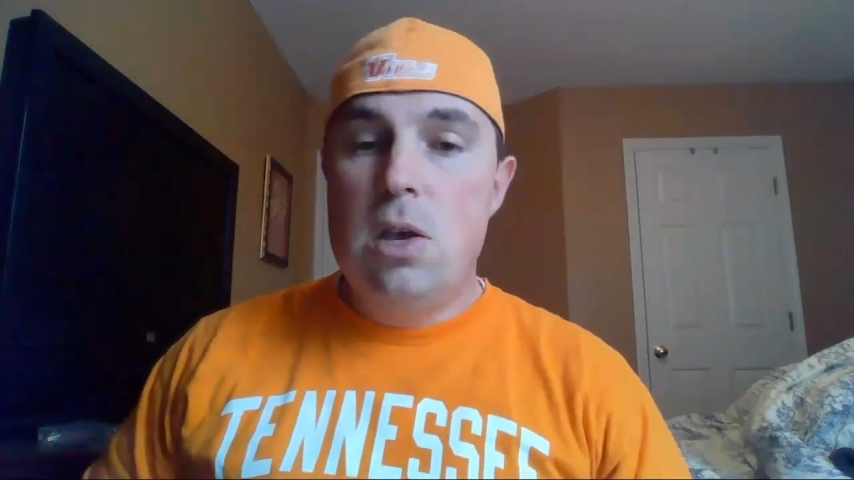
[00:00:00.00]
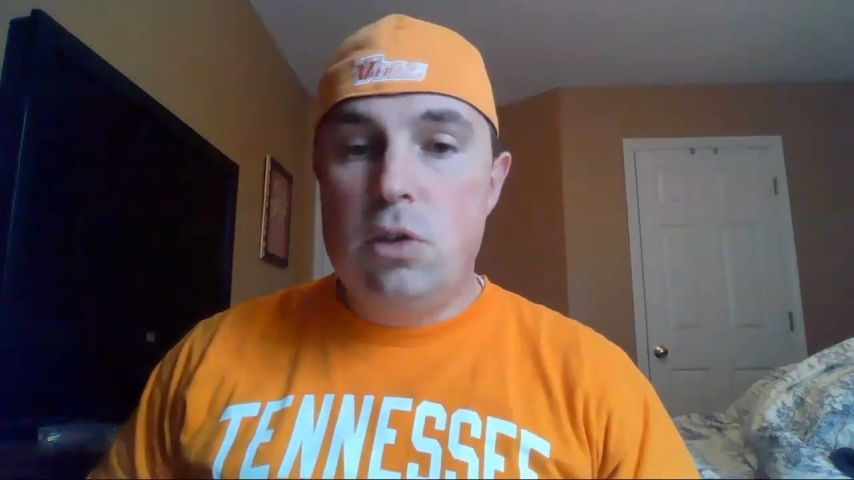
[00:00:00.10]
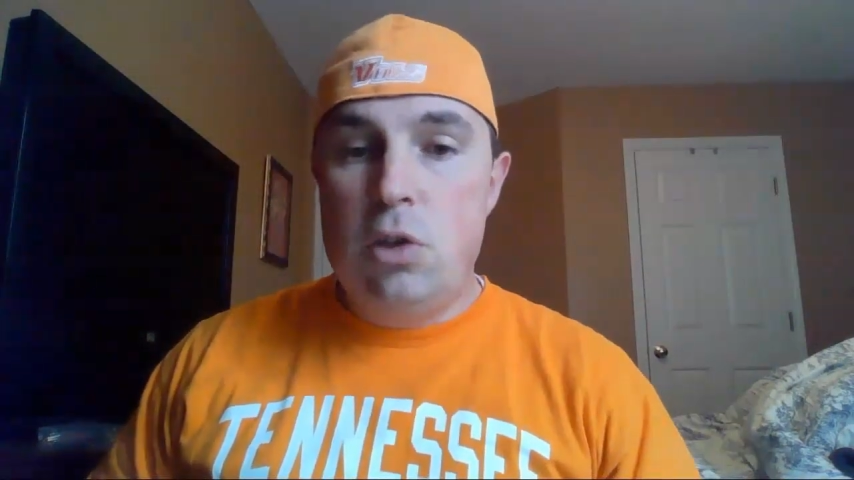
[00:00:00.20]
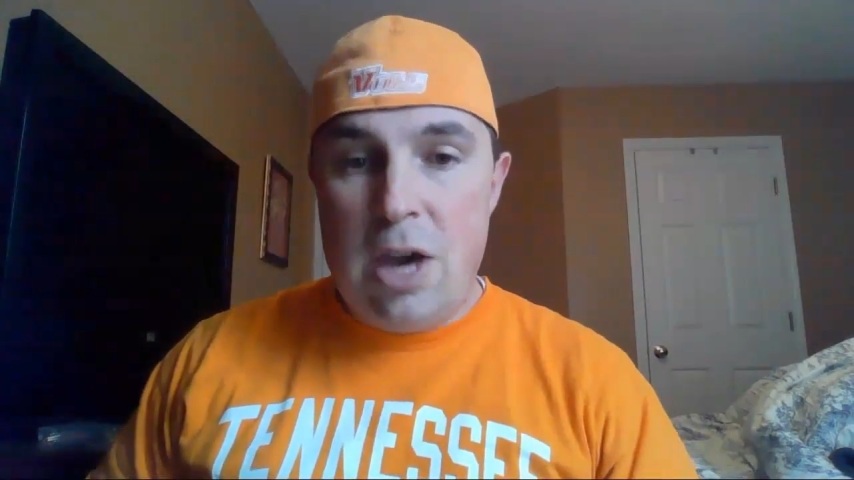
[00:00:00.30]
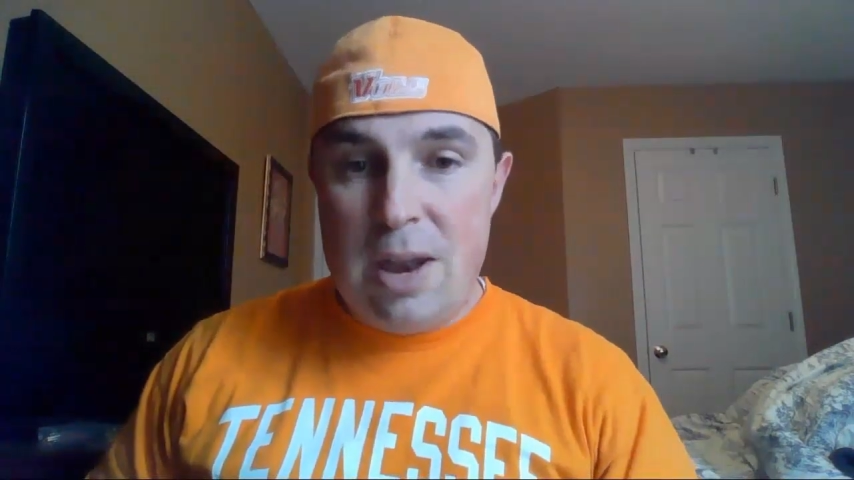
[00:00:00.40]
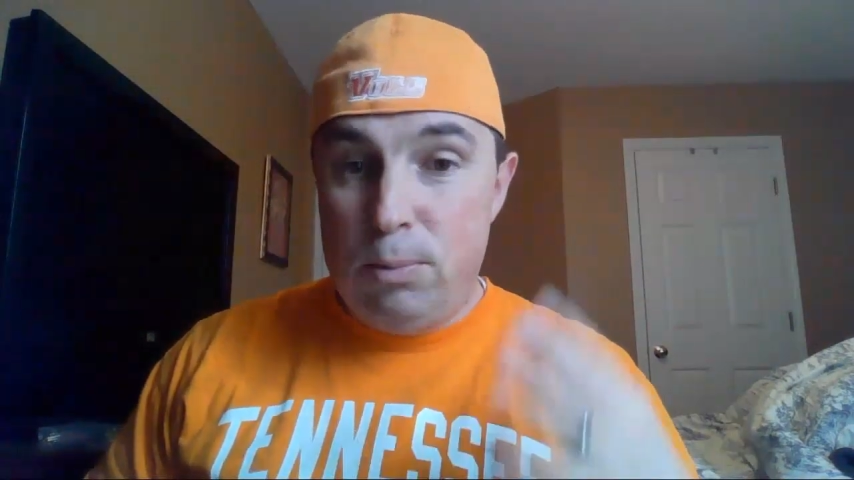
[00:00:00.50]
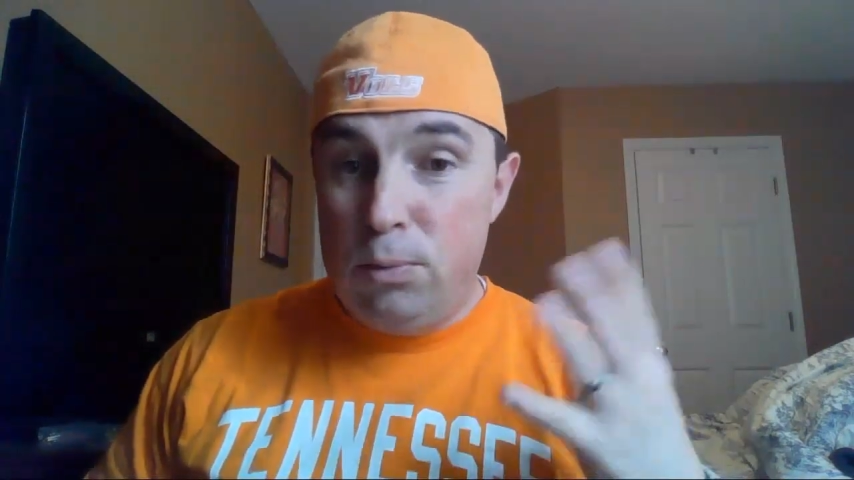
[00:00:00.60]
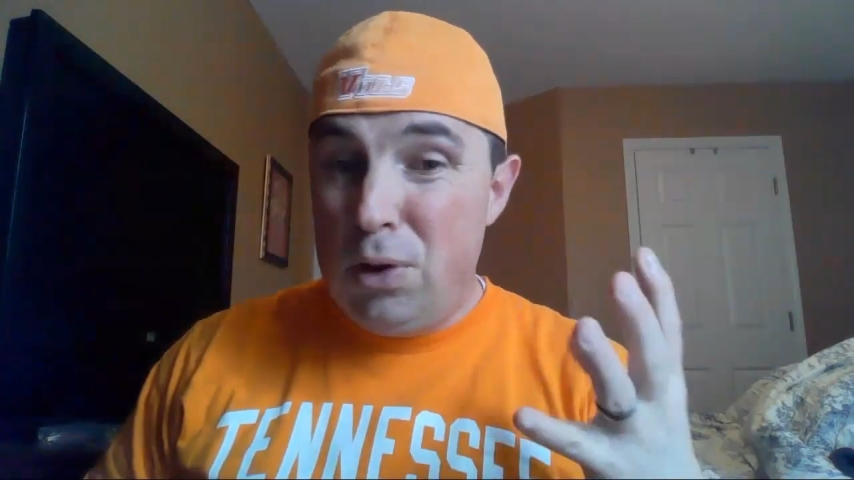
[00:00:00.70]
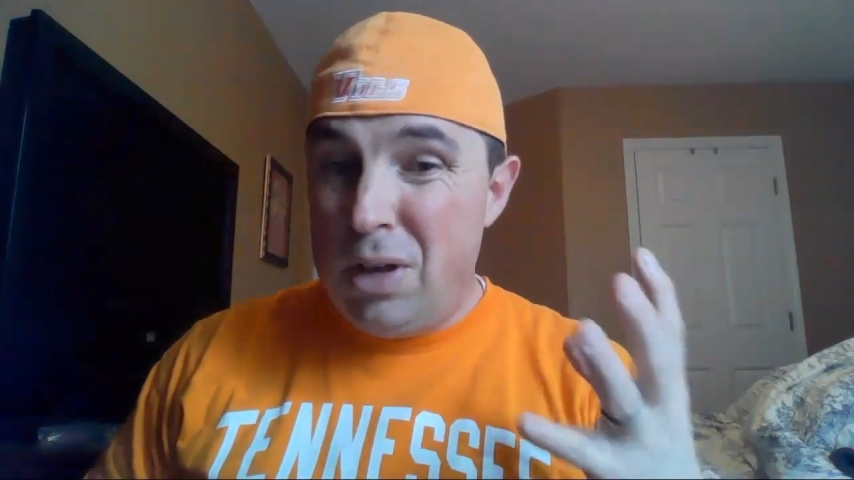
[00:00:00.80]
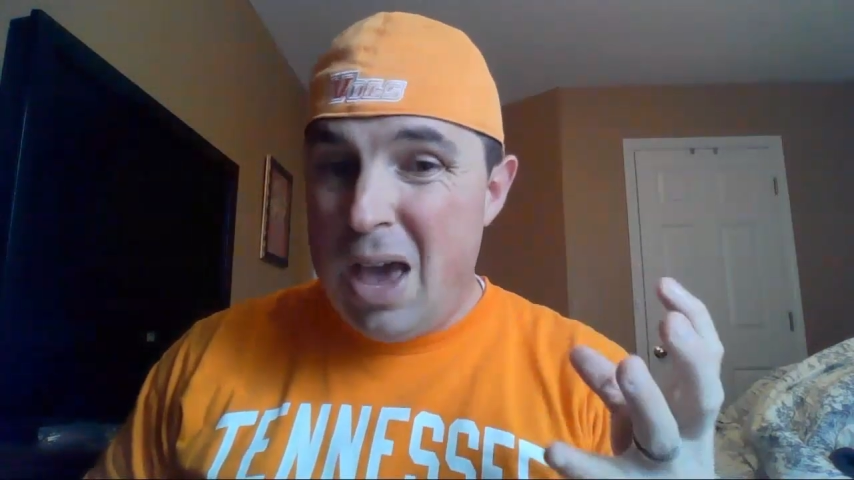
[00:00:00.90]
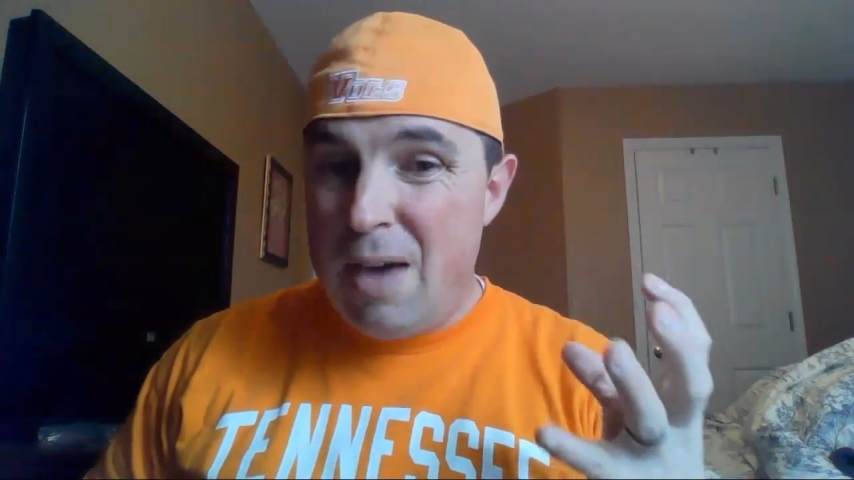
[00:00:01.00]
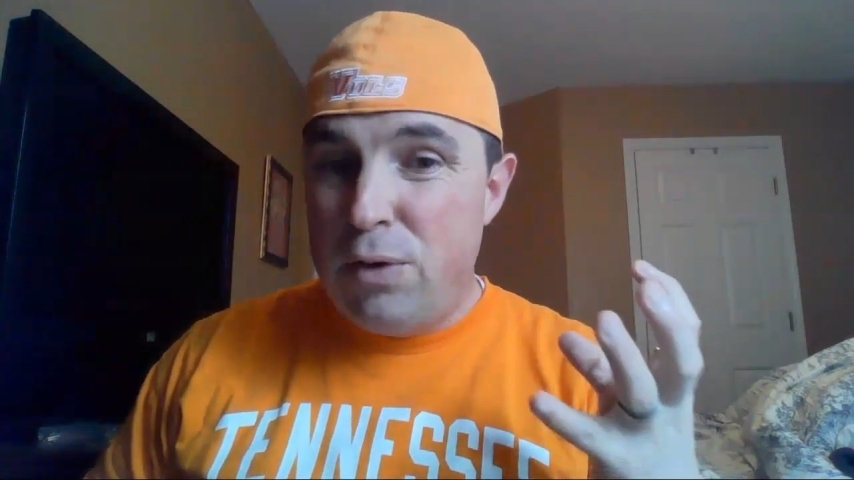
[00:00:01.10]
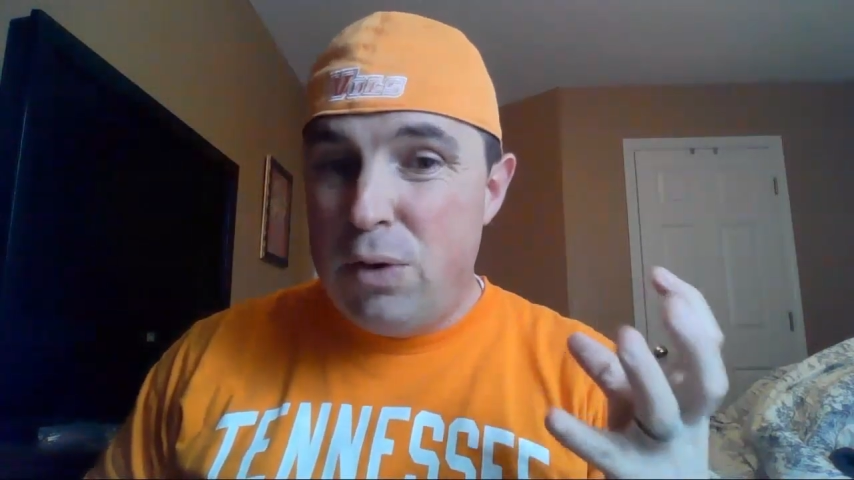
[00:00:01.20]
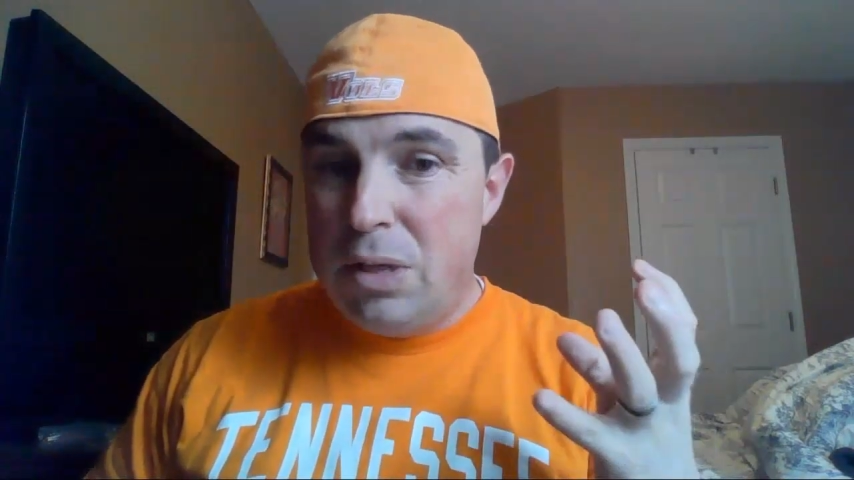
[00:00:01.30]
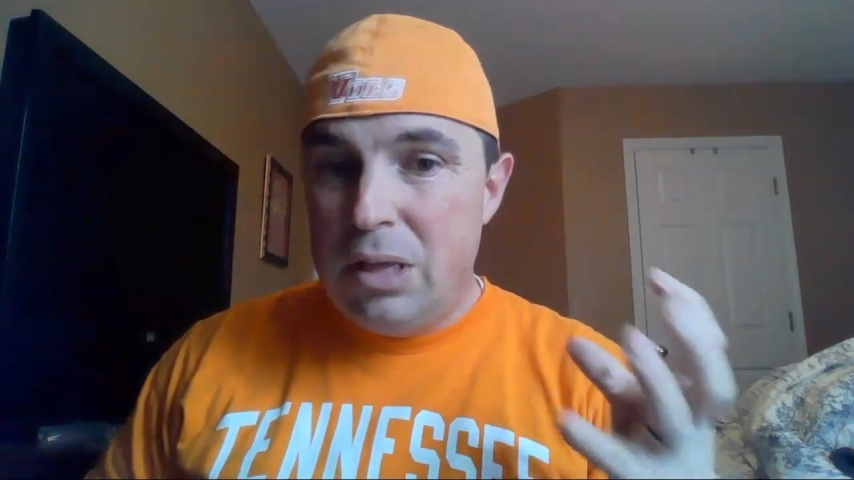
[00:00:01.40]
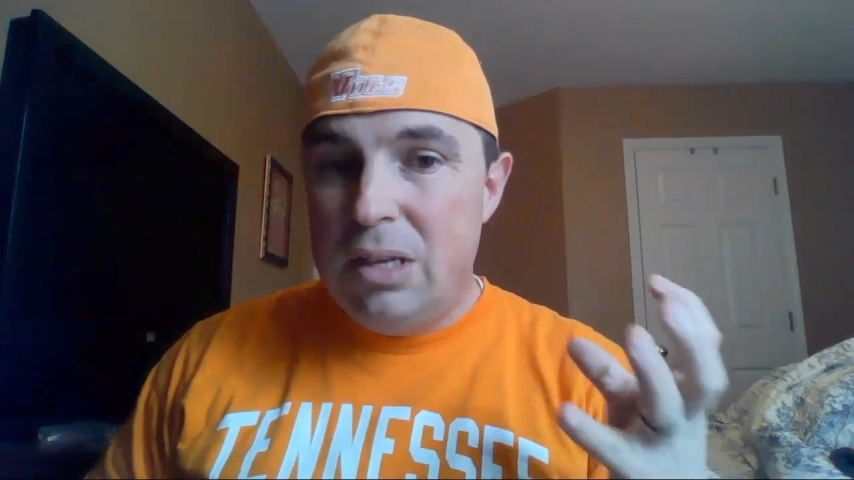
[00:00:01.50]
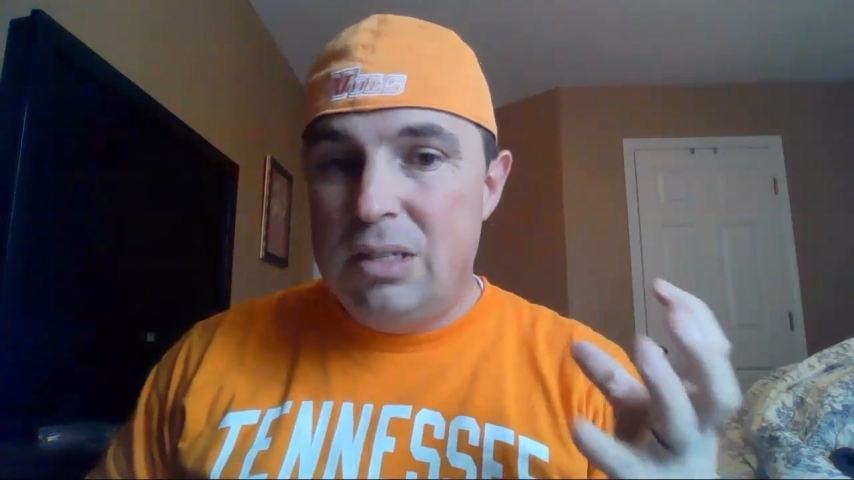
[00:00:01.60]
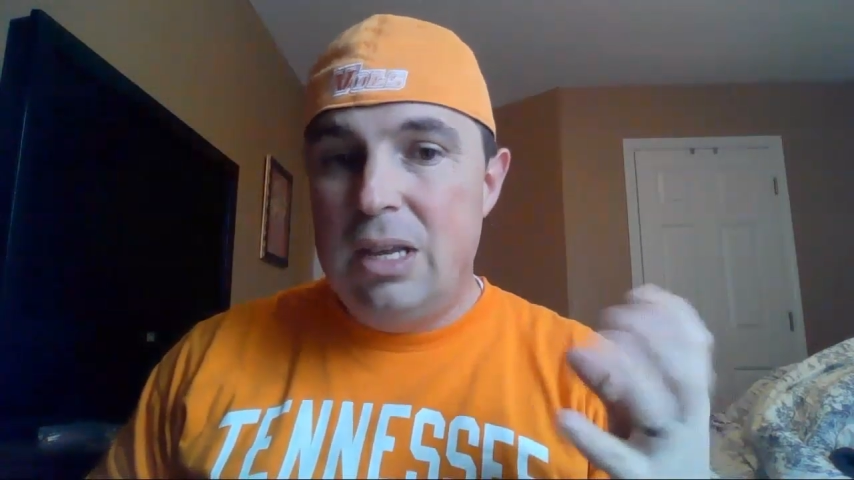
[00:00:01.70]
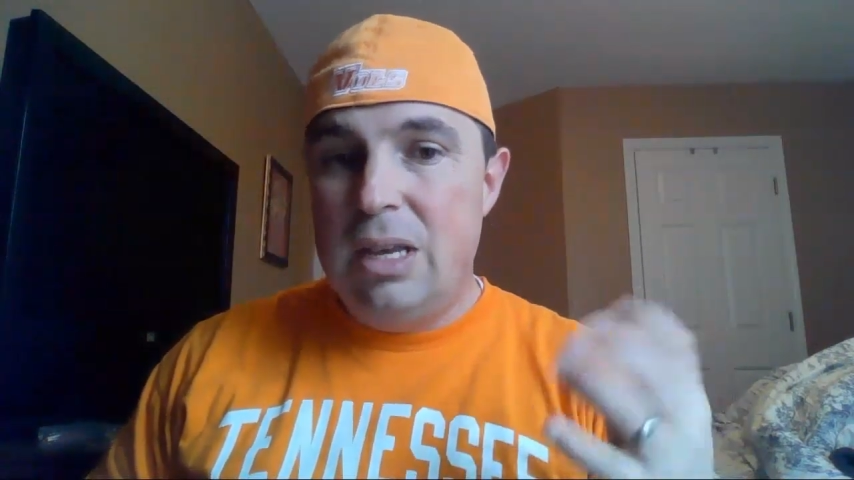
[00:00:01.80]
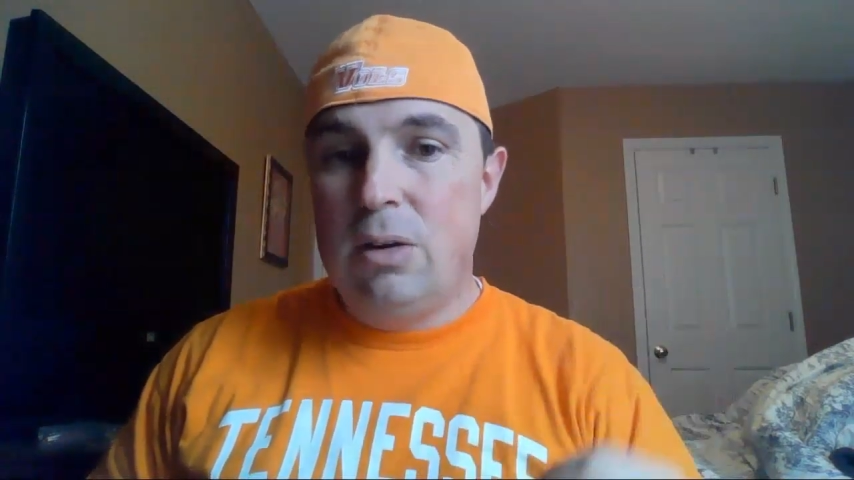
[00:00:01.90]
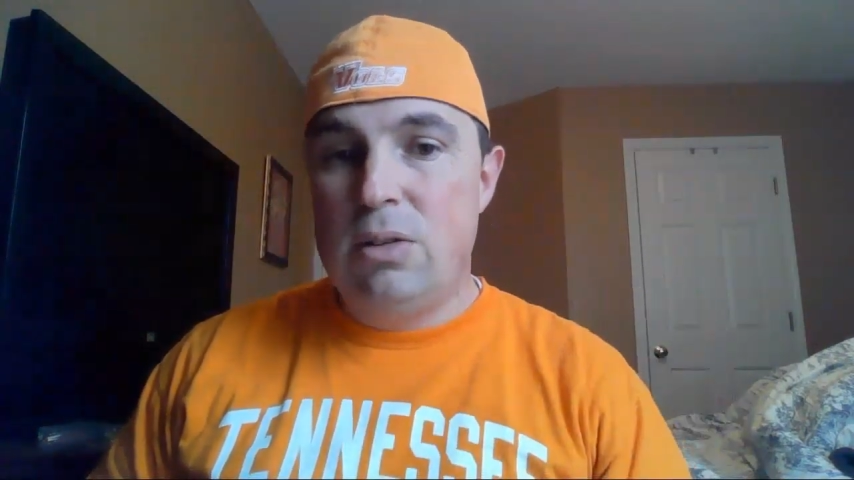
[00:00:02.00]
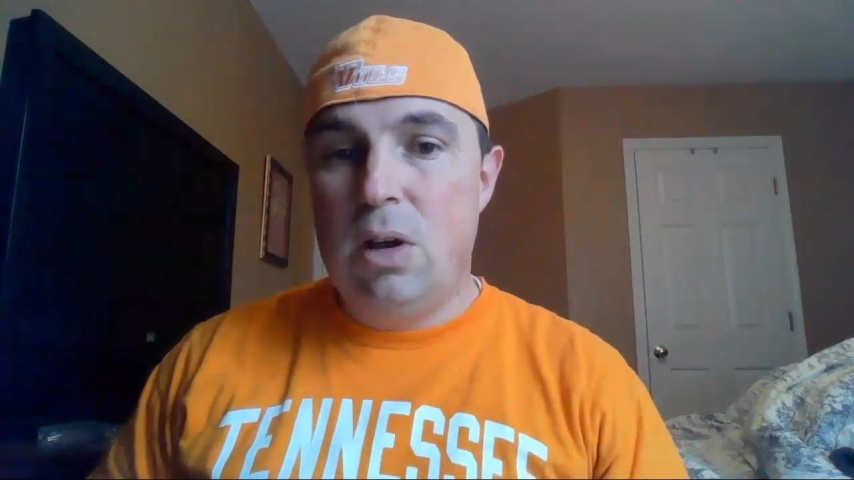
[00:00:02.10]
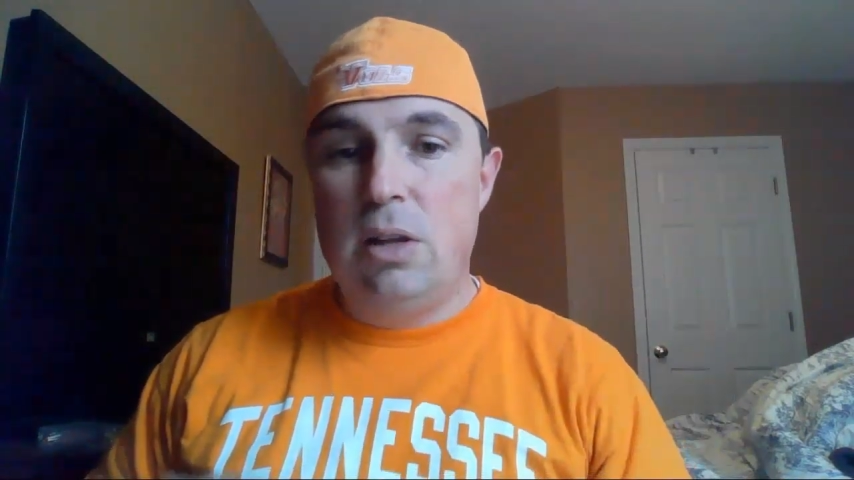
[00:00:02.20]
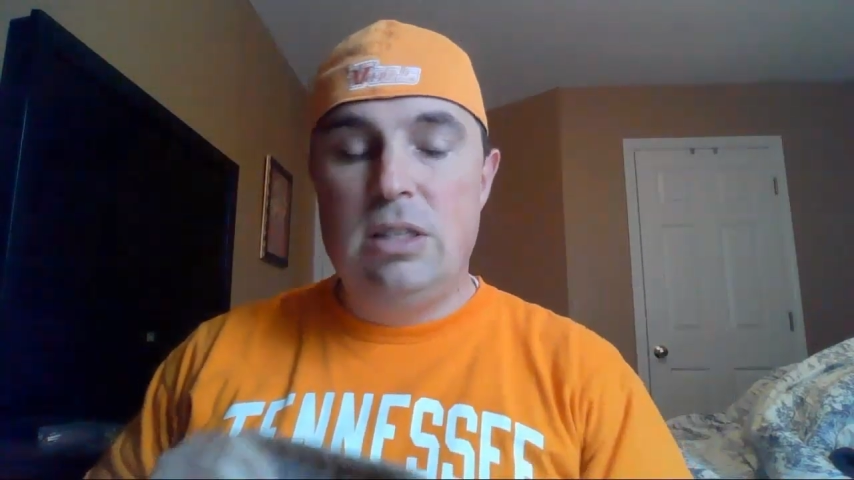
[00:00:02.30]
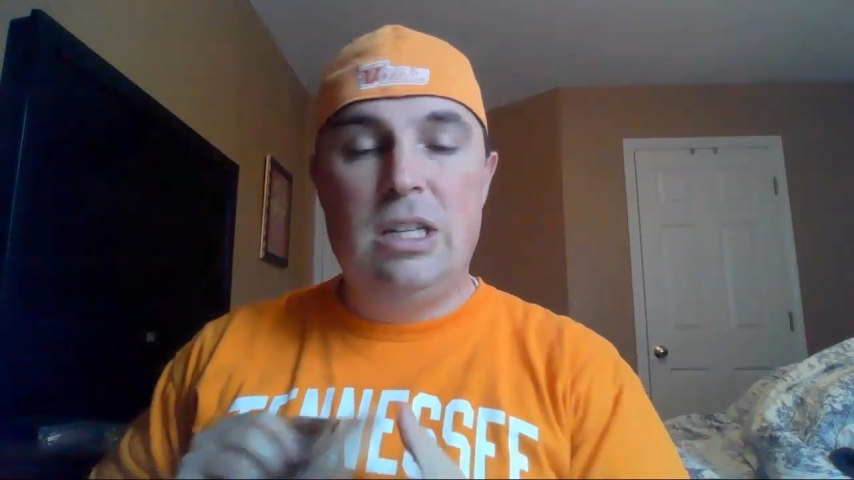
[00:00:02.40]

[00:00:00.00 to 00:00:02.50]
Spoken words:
So you got to really have good listening ears on